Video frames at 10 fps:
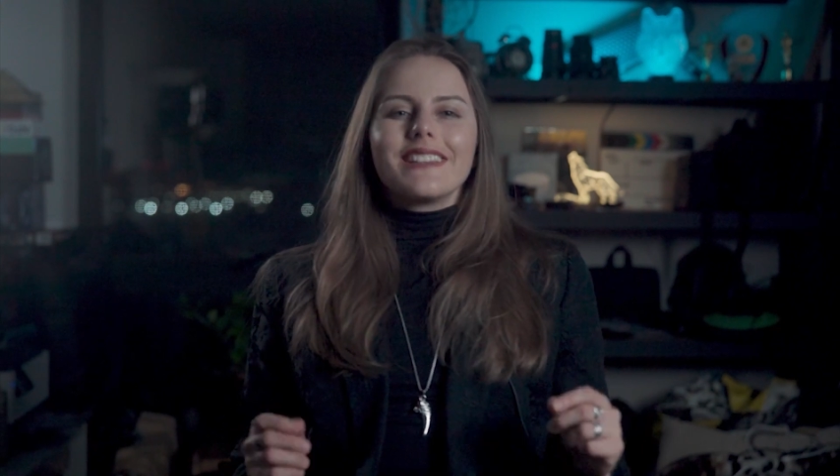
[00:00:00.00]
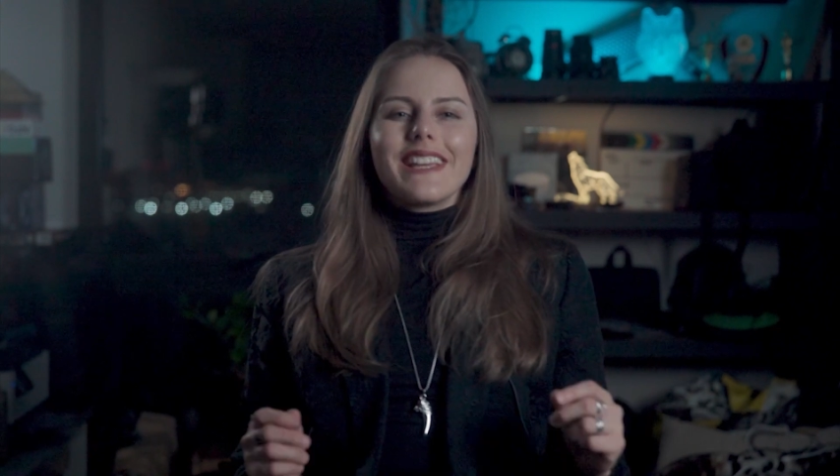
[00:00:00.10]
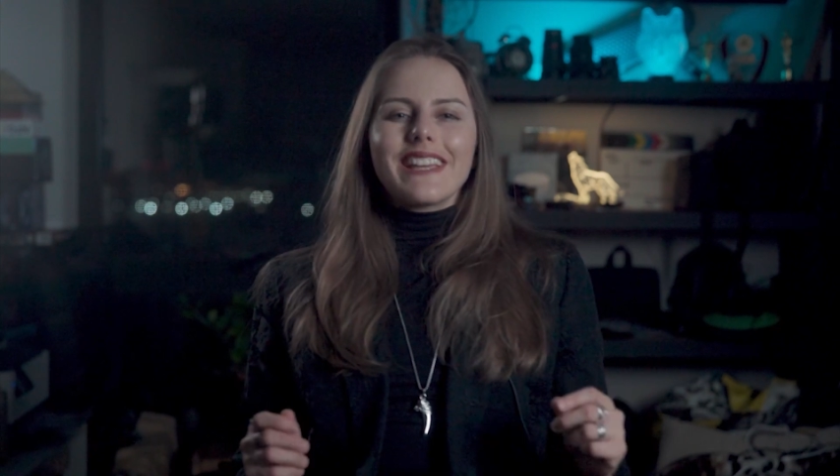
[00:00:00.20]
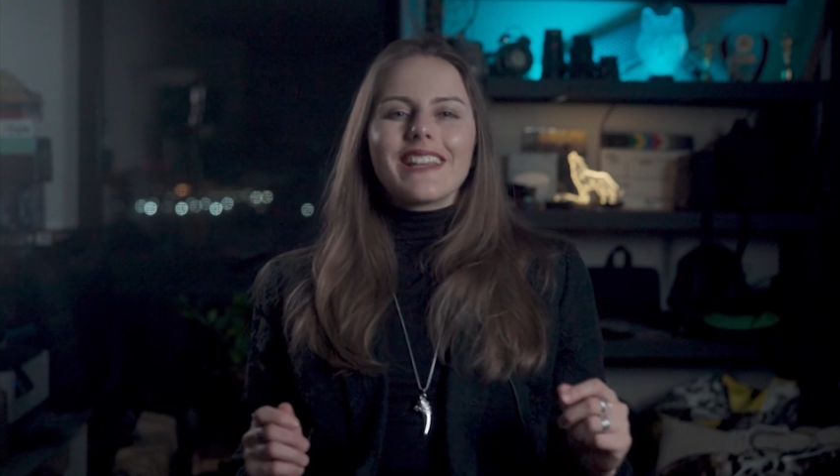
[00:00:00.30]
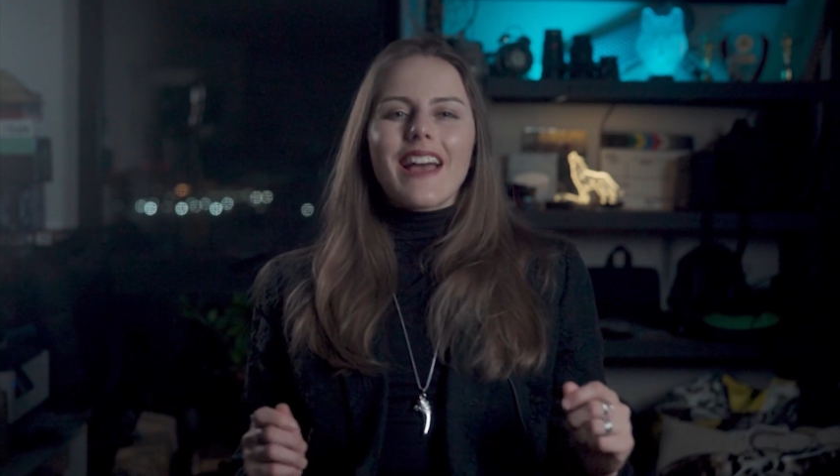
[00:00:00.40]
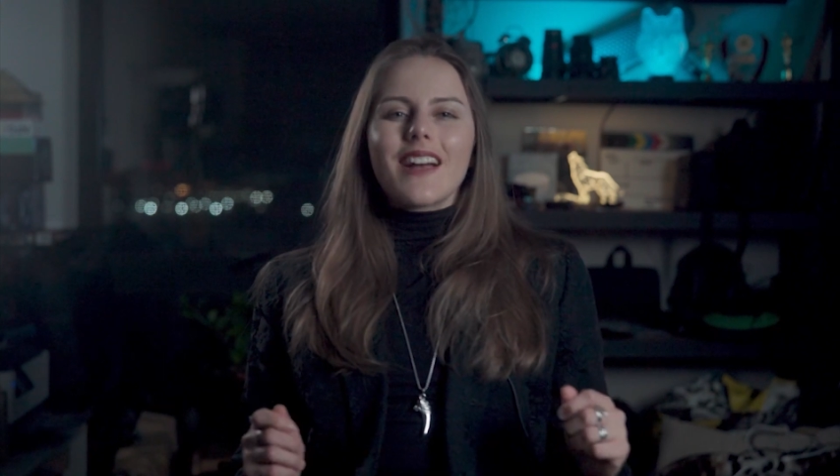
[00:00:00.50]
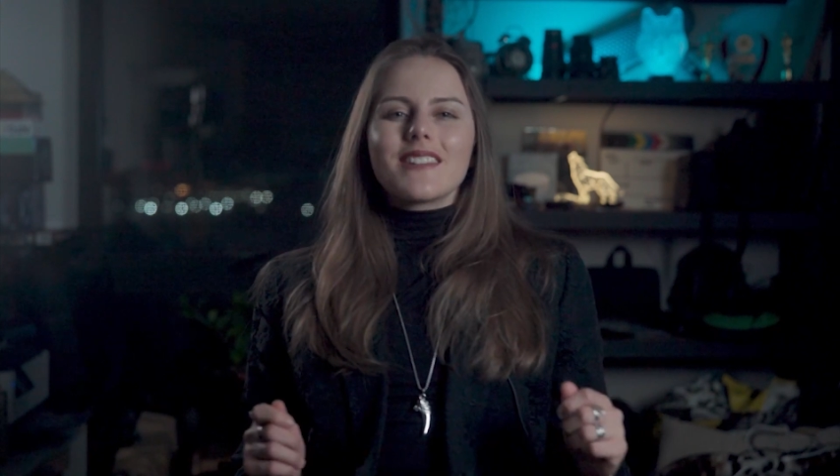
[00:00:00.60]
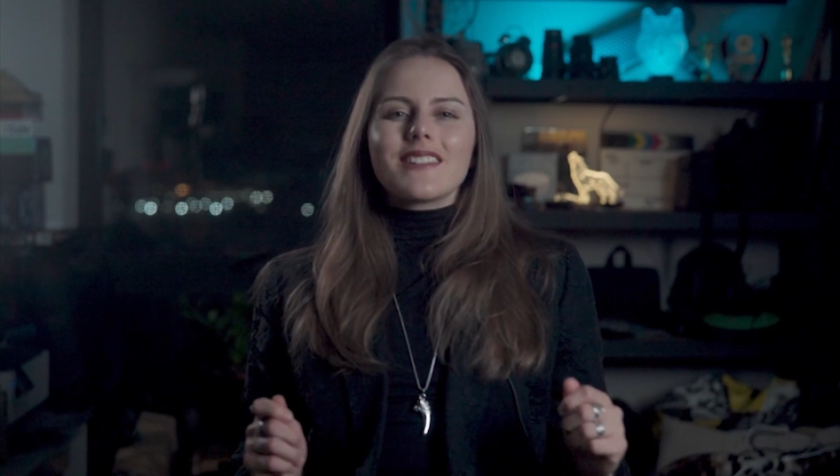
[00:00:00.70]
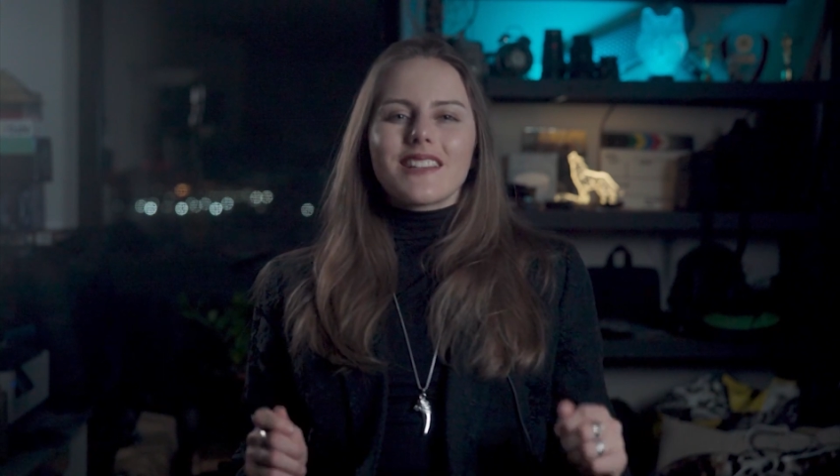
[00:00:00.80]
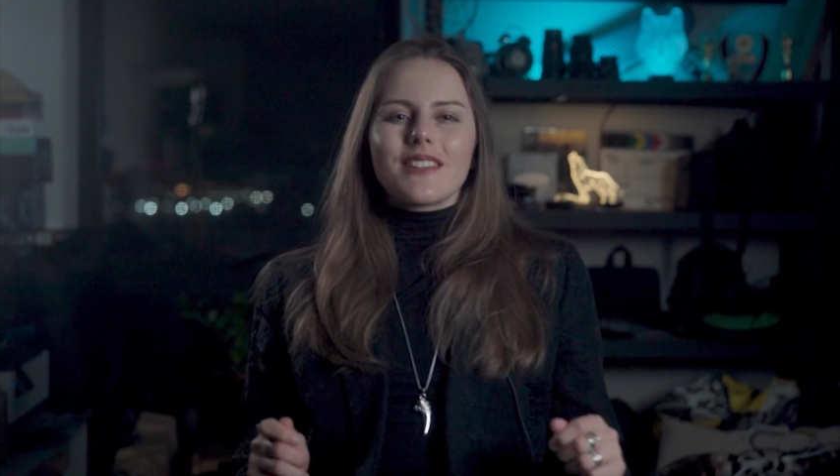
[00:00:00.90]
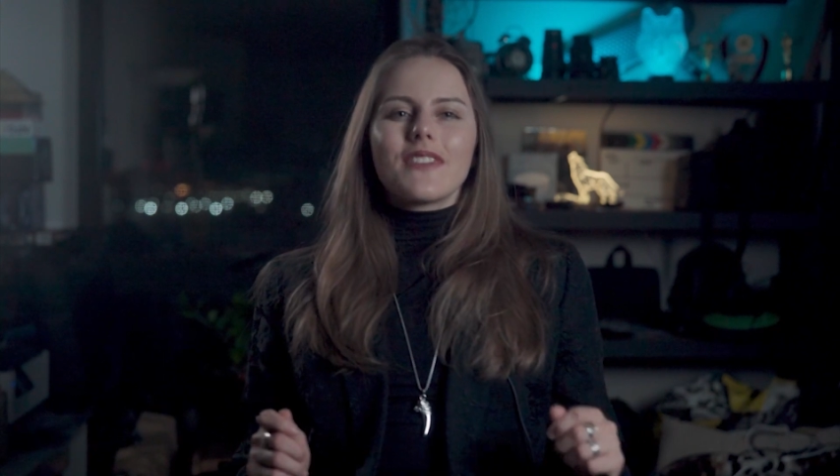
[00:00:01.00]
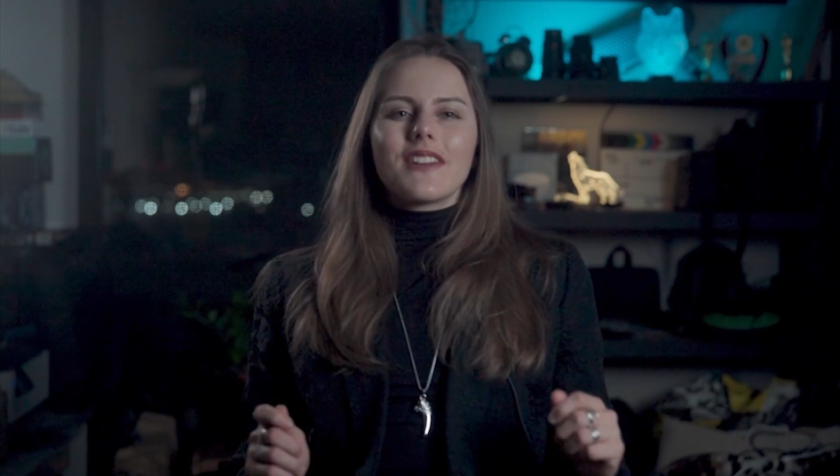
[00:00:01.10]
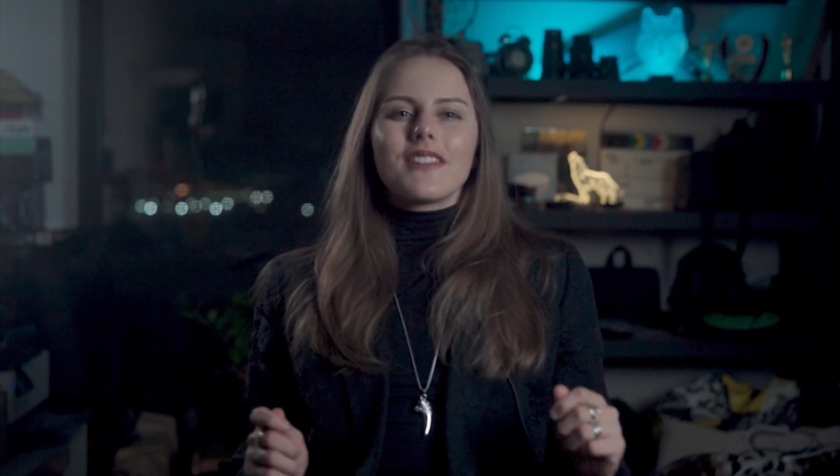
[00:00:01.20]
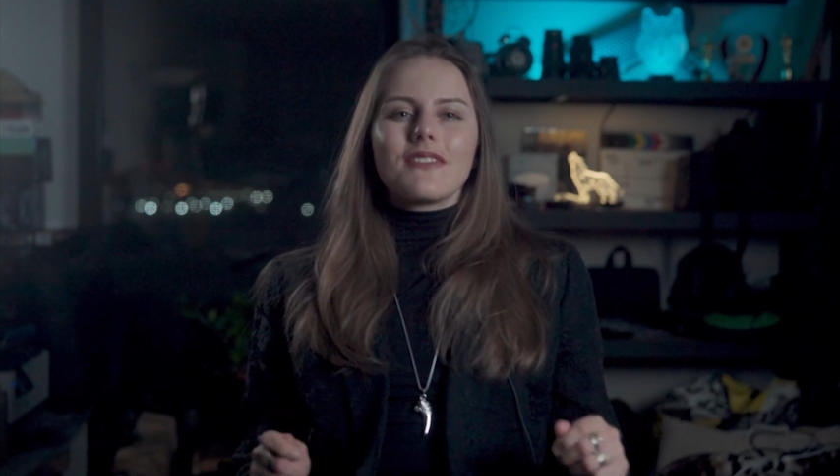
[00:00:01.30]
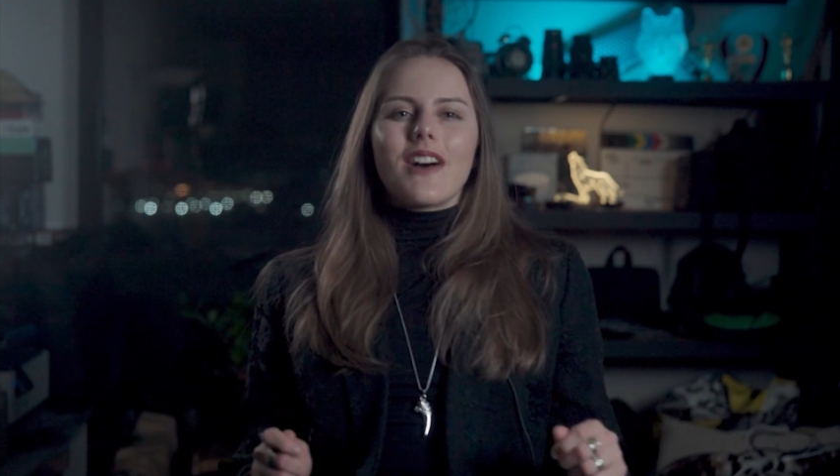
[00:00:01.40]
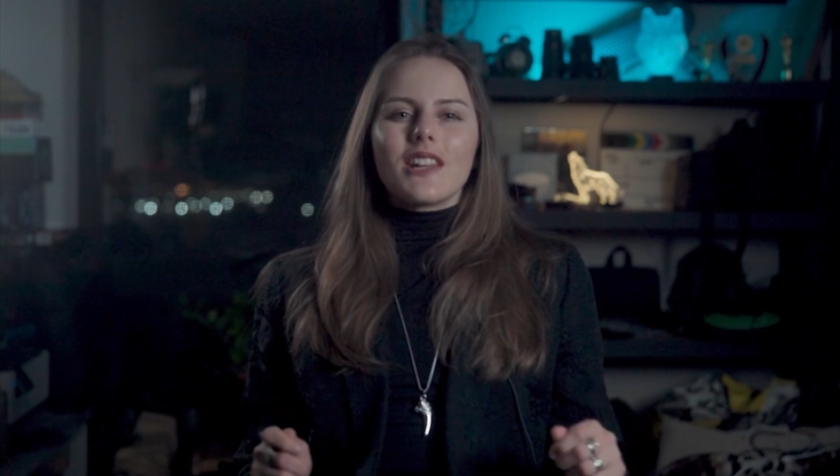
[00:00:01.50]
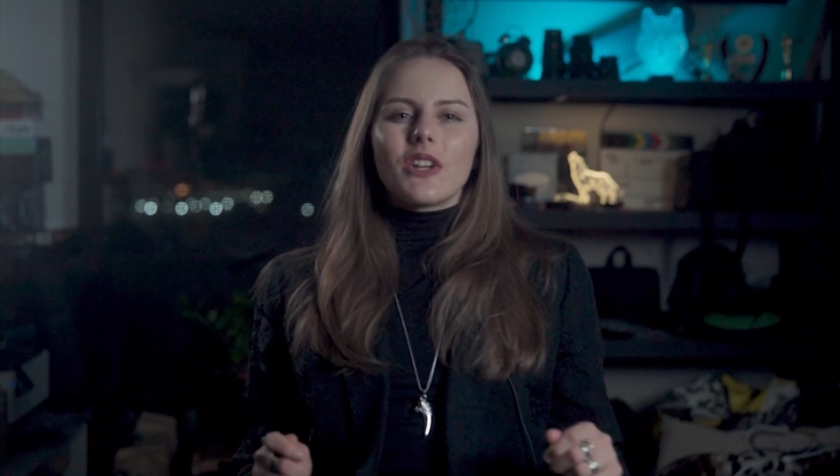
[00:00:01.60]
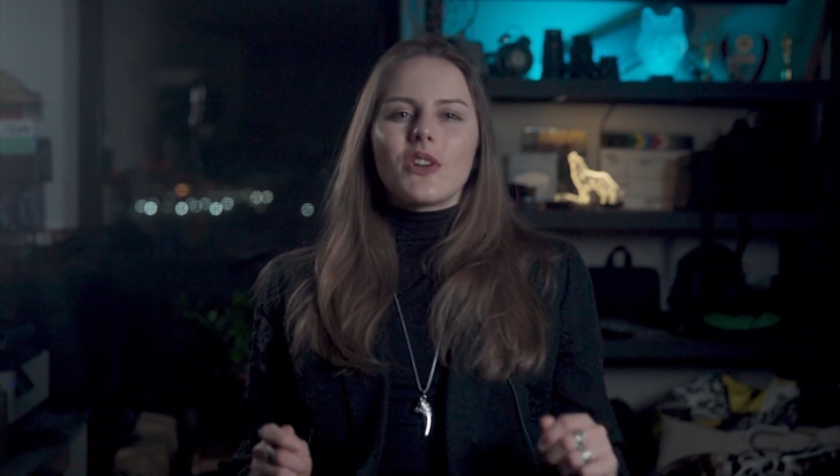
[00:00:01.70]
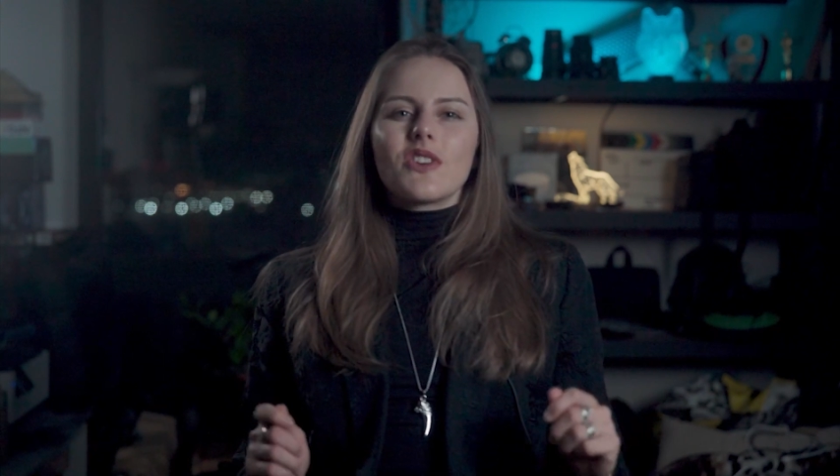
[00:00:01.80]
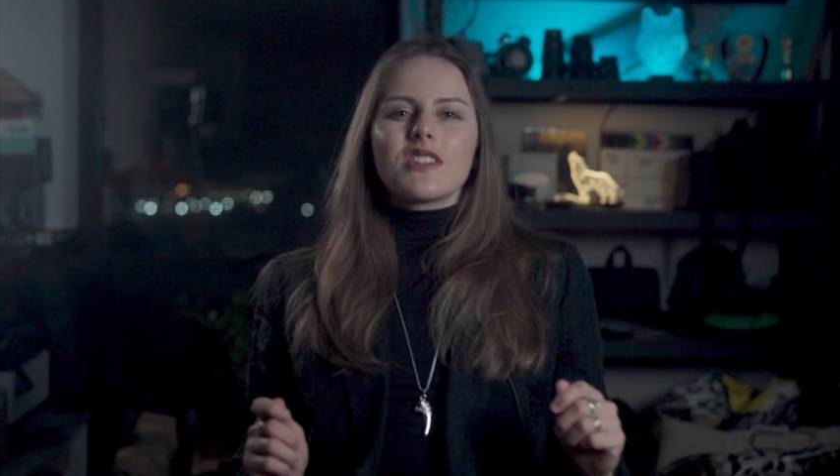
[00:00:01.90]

they can add significant value,